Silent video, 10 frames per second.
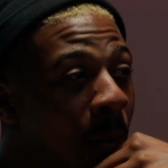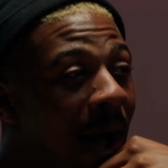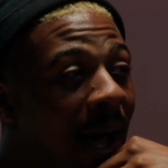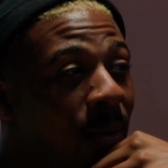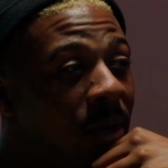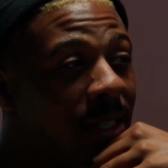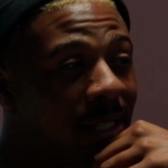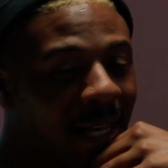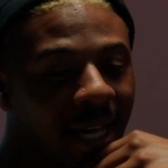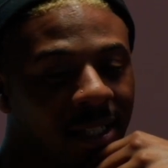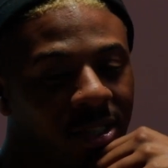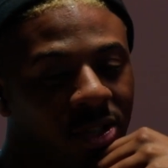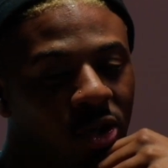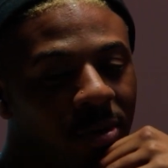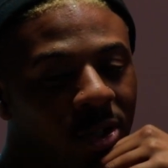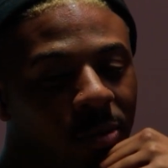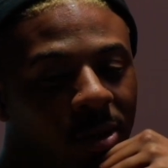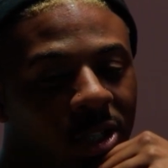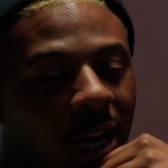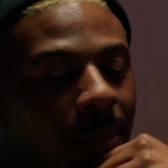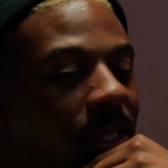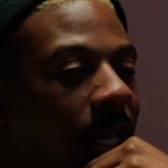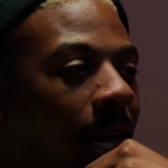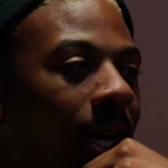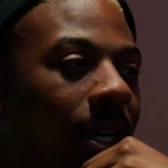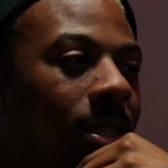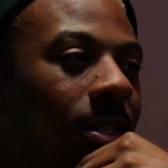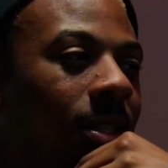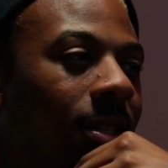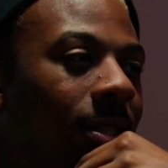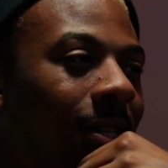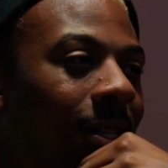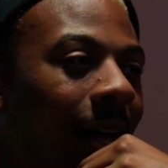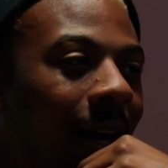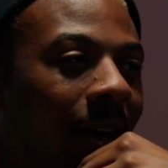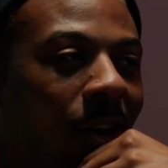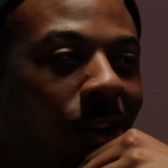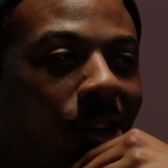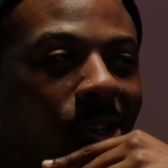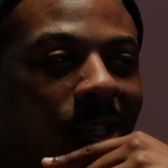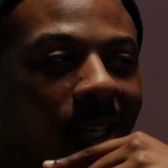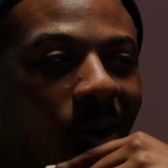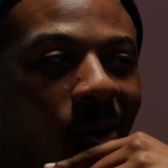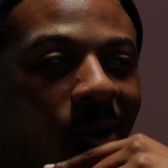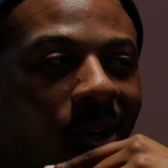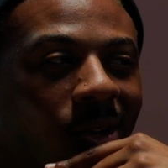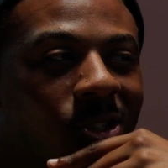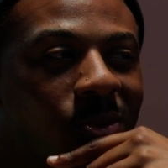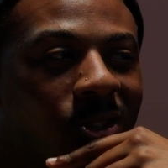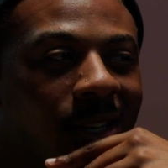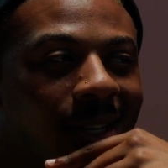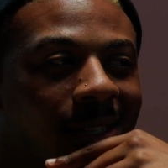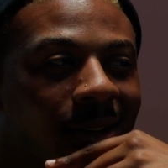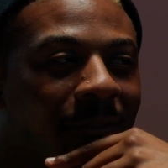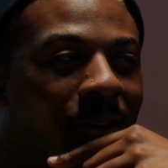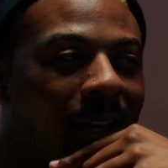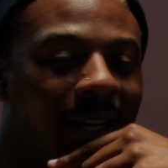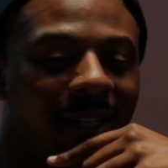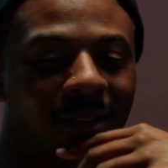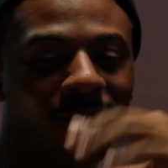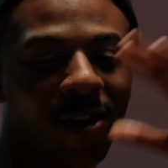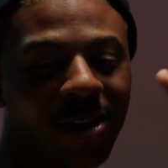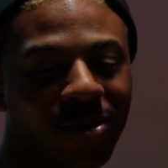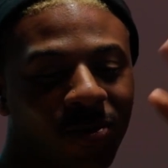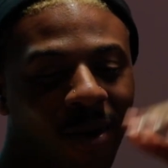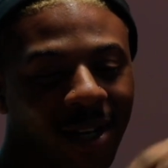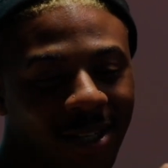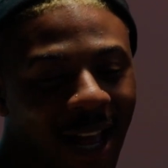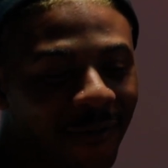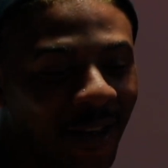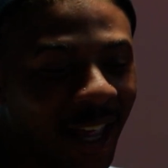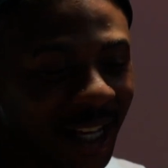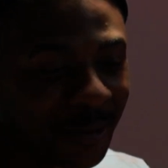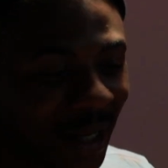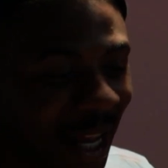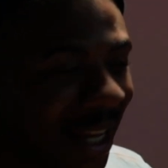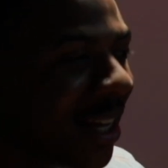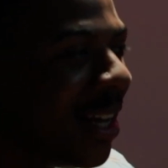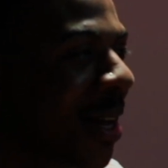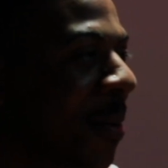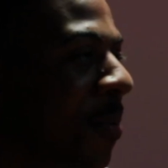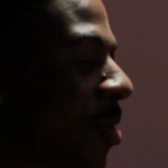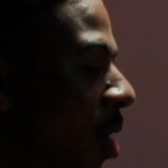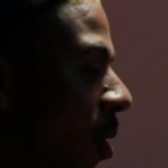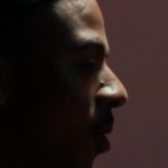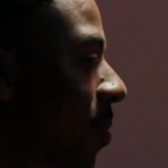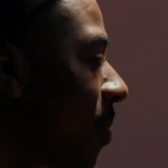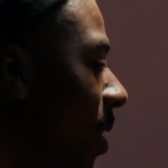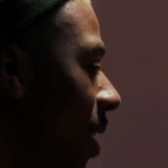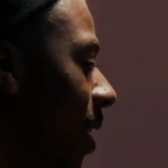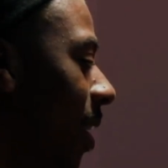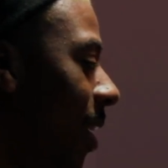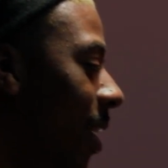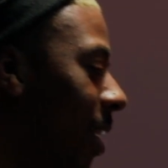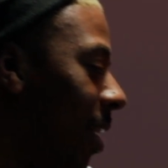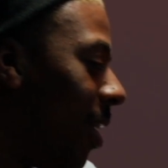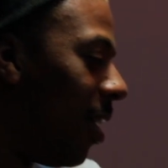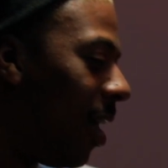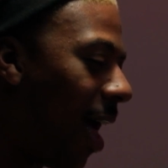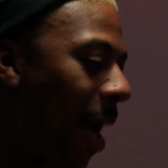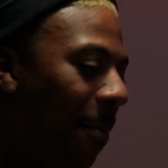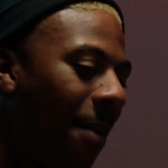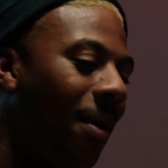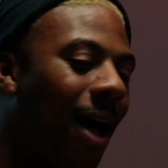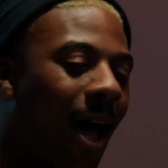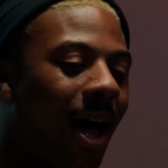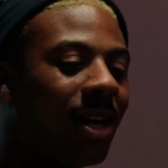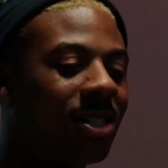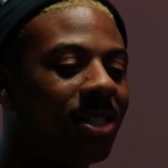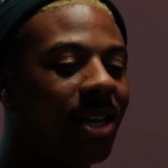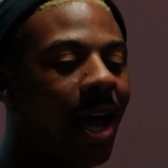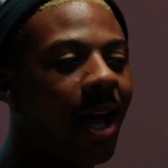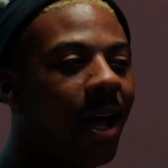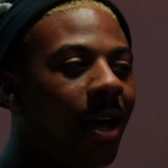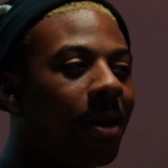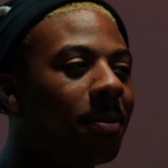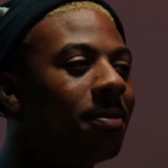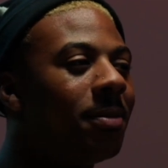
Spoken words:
why I got super duper traumatized like early on some shit. So I feel like the feds was watching, not feds, but like so. I'm at my aunt's job.